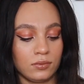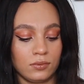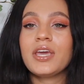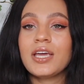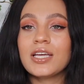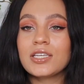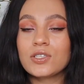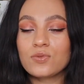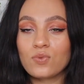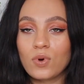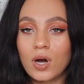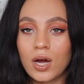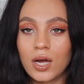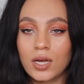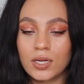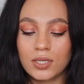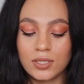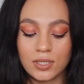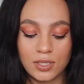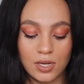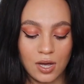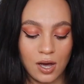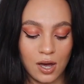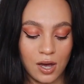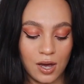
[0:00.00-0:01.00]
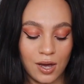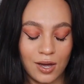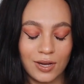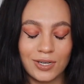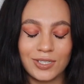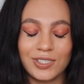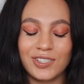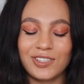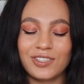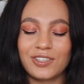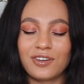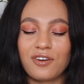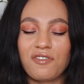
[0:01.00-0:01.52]
These ones
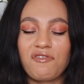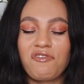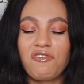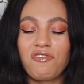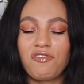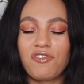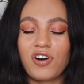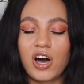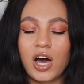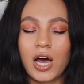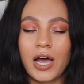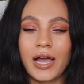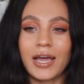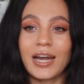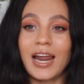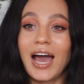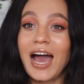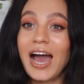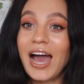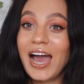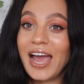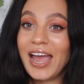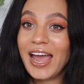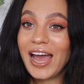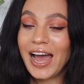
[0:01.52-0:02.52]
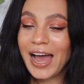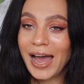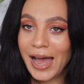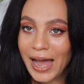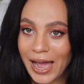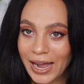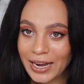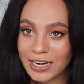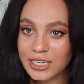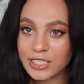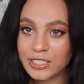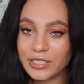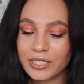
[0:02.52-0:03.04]
are divine. I
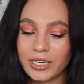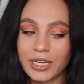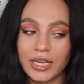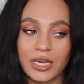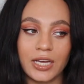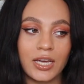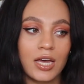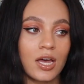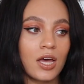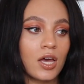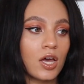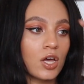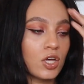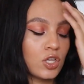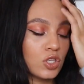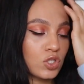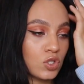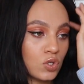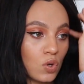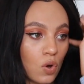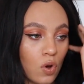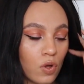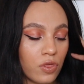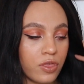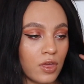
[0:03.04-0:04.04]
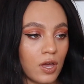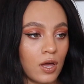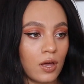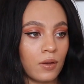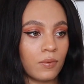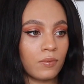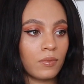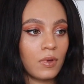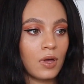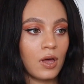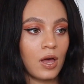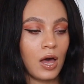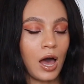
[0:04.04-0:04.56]
actually saw
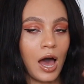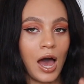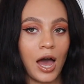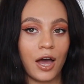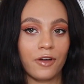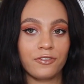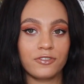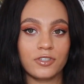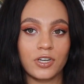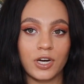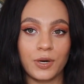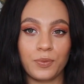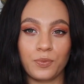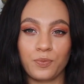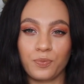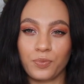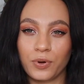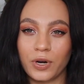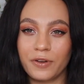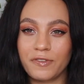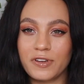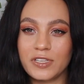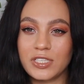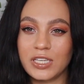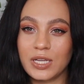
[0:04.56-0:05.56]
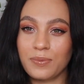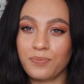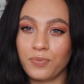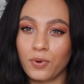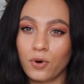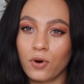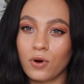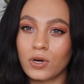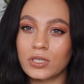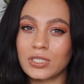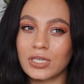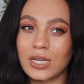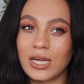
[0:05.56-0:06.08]
them after I previously
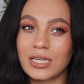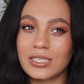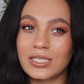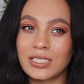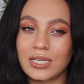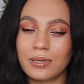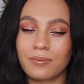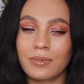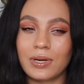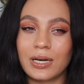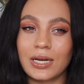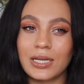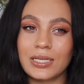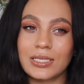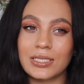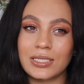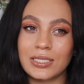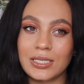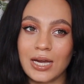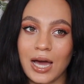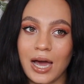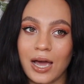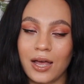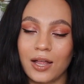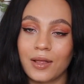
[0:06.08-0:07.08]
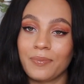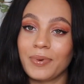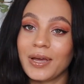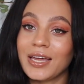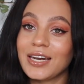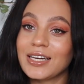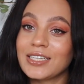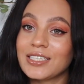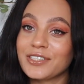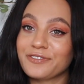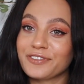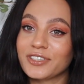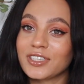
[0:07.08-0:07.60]
bought a similar style but
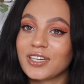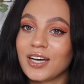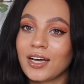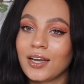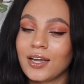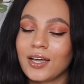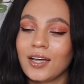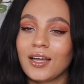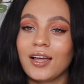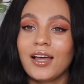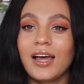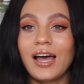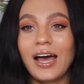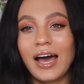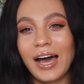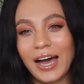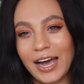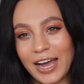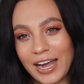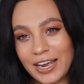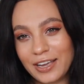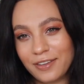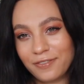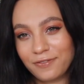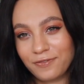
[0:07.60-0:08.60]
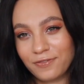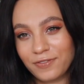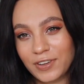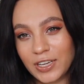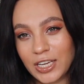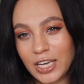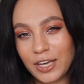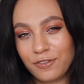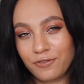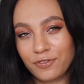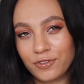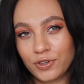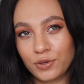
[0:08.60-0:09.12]
in a different color.
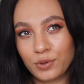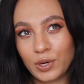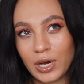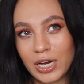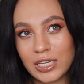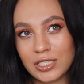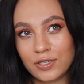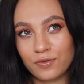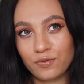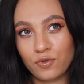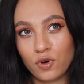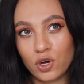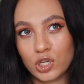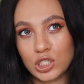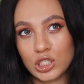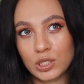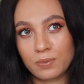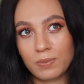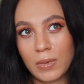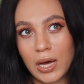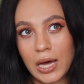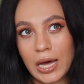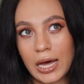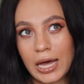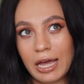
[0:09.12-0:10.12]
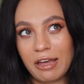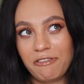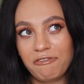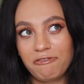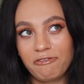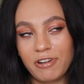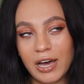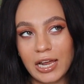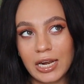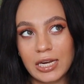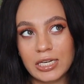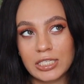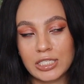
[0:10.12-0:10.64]
If you guys have watched my
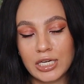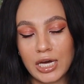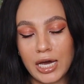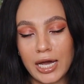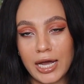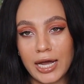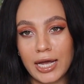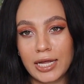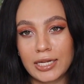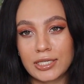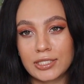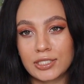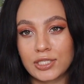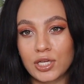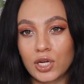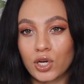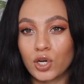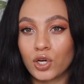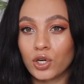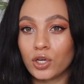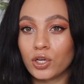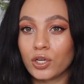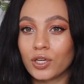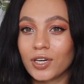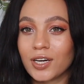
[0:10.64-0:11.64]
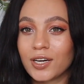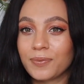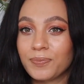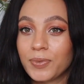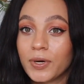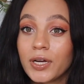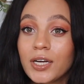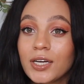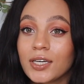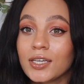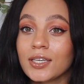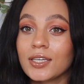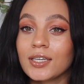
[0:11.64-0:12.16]
Valentine's
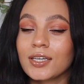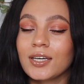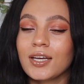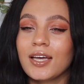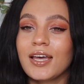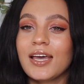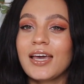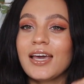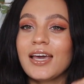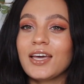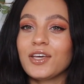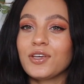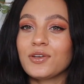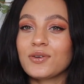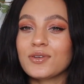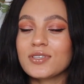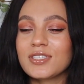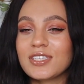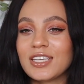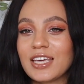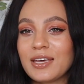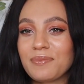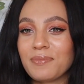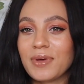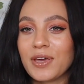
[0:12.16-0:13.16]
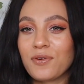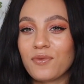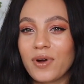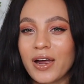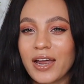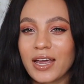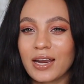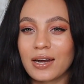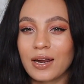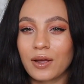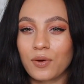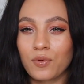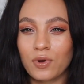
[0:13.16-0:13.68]
lookbook, you'll see me
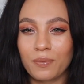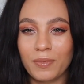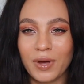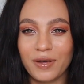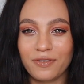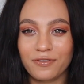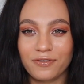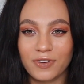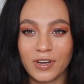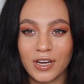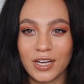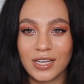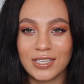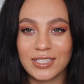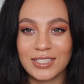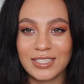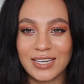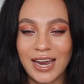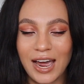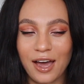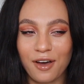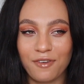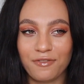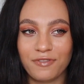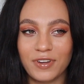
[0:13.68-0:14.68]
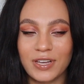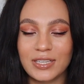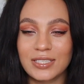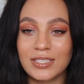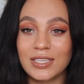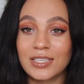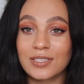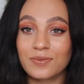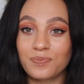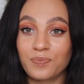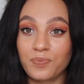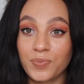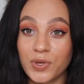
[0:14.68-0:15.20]
wearing like one of my first outfits,
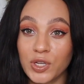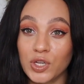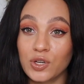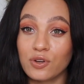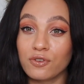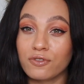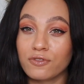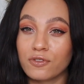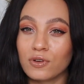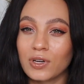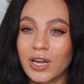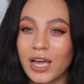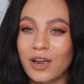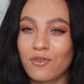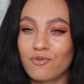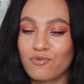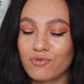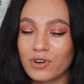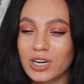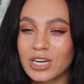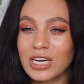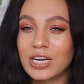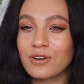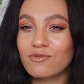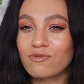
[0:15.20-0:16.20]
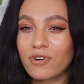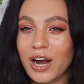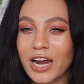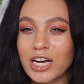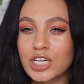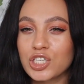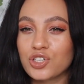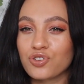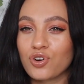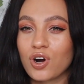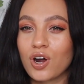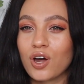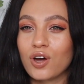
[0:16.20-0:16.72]
this beautiful like really
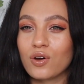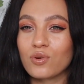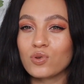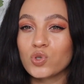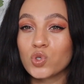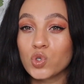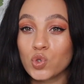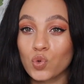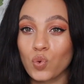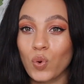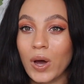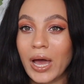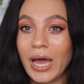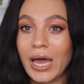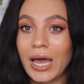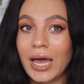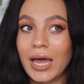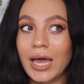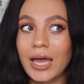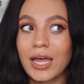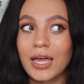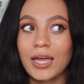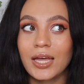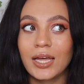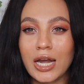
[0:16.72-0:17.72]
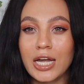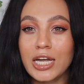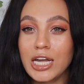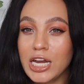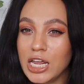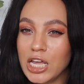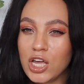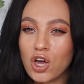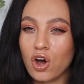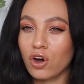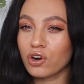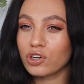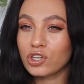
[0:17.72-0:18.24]
retro square
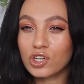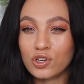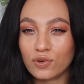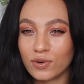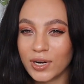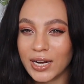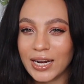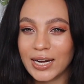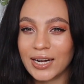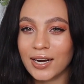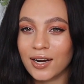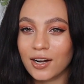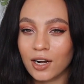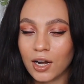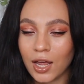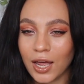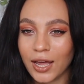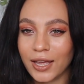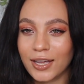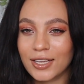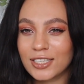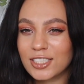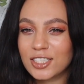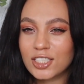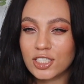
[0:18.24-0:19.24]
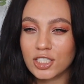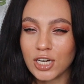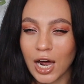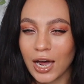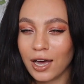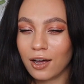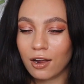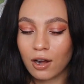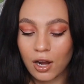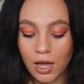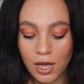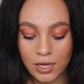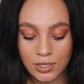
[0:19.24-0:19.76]
neon green
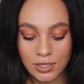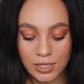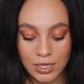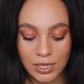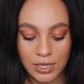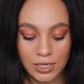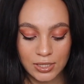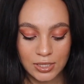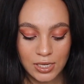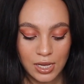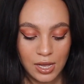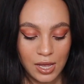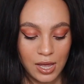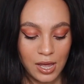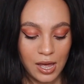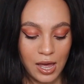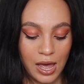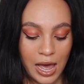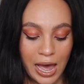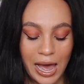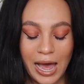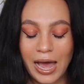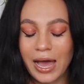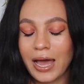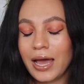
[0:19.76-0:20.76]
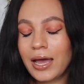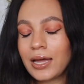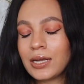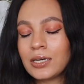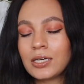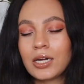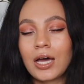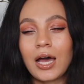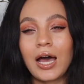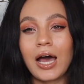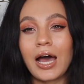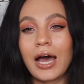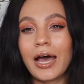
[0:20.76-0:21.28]
style glasses,
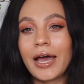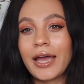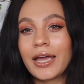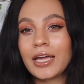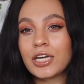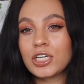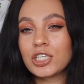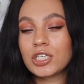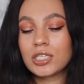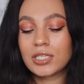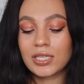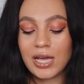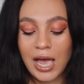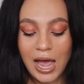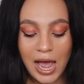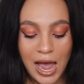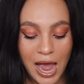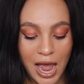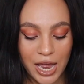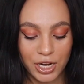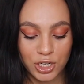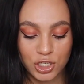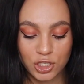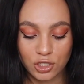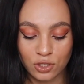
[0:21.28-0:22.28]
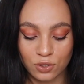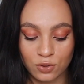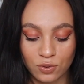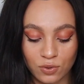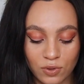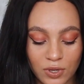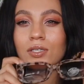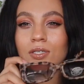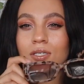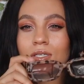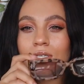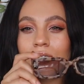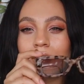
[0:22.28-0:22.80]
and I just had
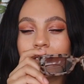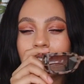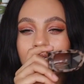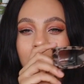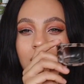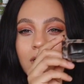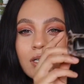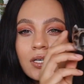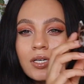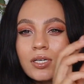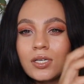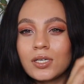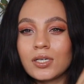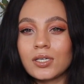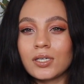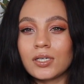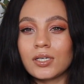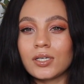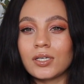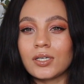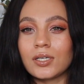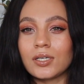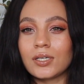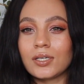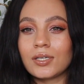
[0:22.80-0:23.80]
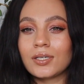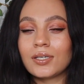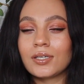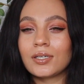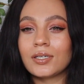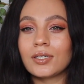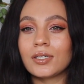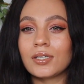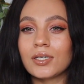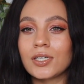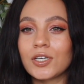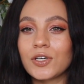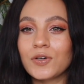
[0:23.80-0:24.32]
to, oh
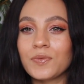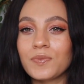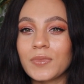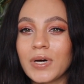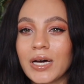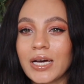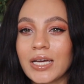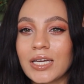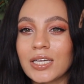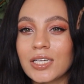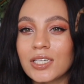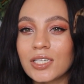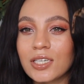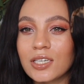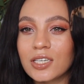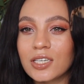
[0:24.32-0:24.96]
my